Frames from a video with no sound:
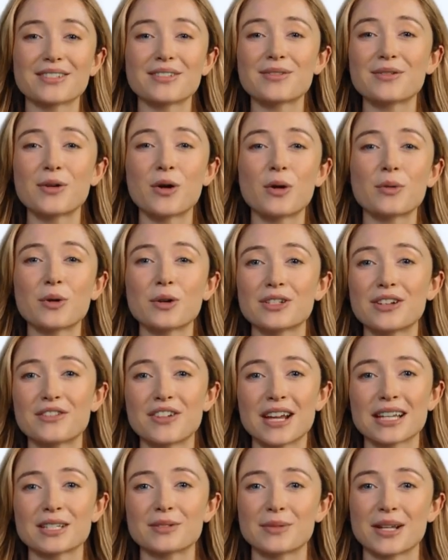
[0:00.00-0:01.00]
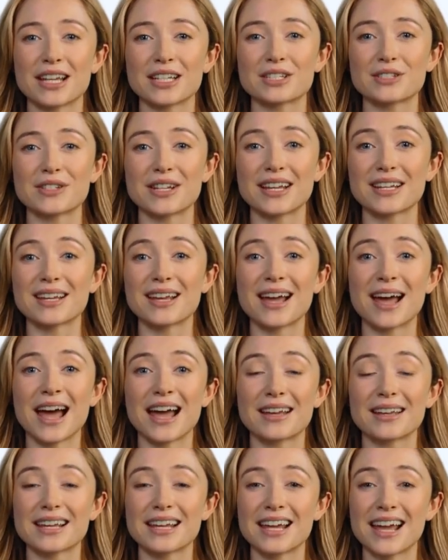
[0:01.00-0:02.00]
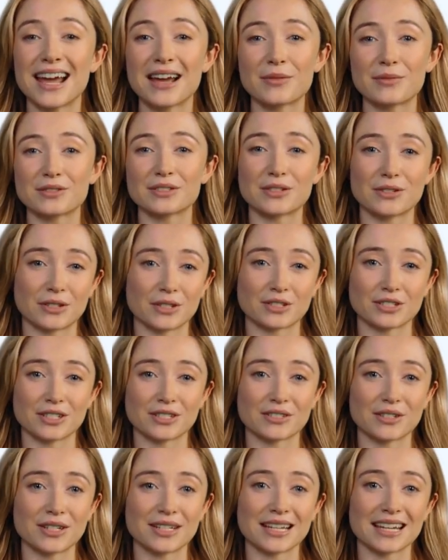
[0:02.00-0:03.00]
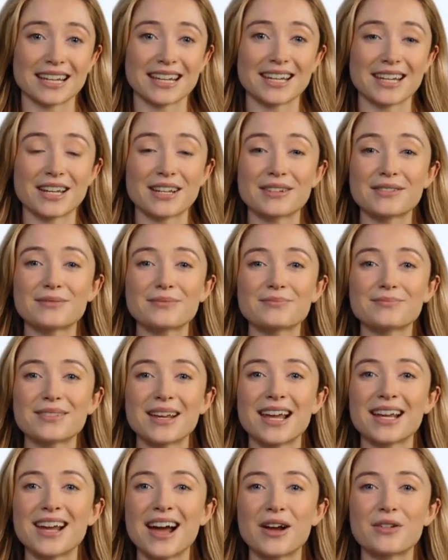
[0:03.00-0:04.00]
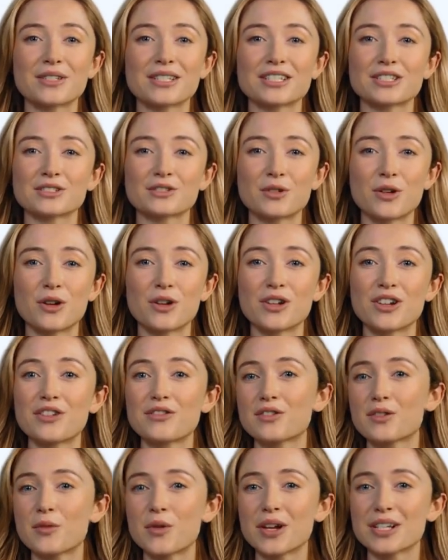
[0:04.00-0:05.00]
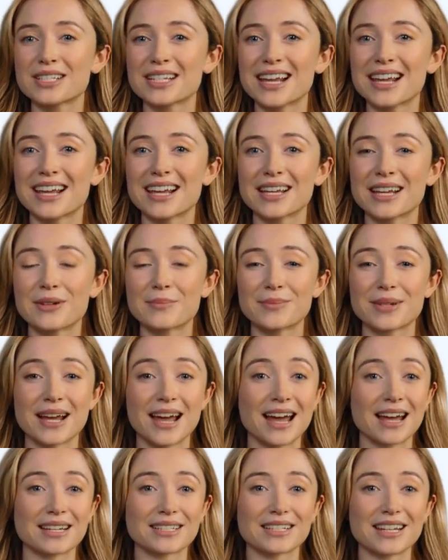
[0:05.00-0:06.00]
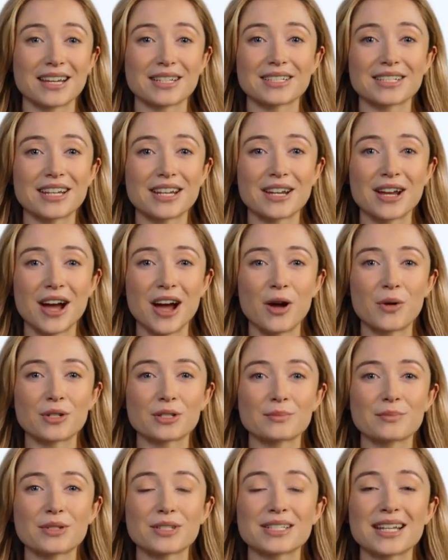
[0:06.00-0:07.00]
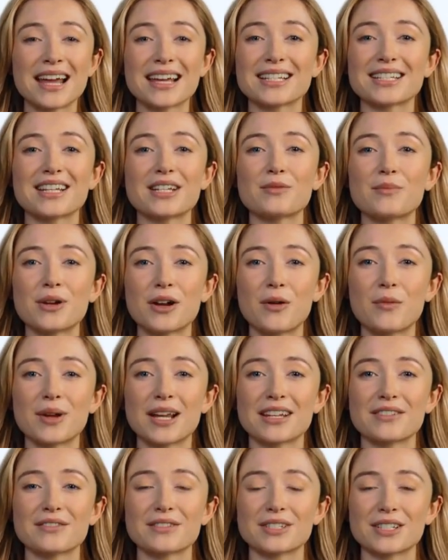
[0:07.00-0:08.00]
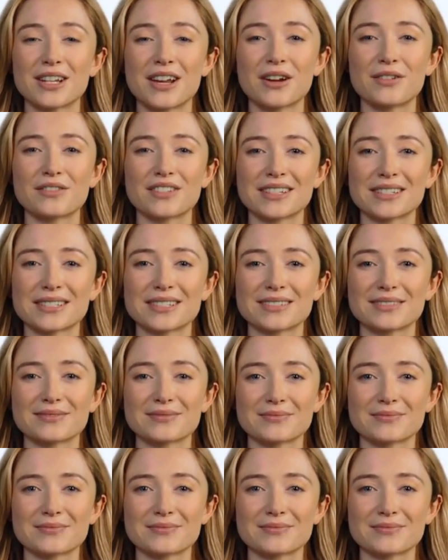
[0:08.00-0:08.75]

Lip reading: Mobile device management, MDM solutions are key here, allowing control over what data can be accessed and how it's protected when away from the office.